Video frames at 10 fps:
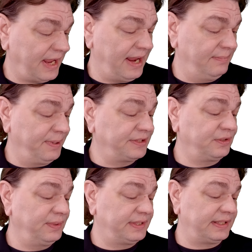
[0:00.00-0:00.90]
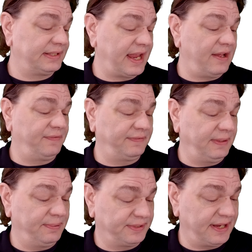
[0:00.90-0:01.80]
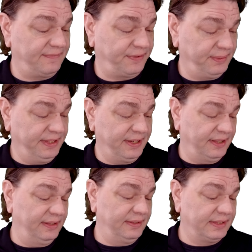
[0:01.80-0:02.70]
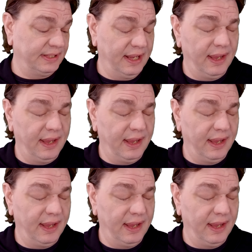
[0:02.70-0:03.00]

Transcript: and buster resist down fifty percent for three turns.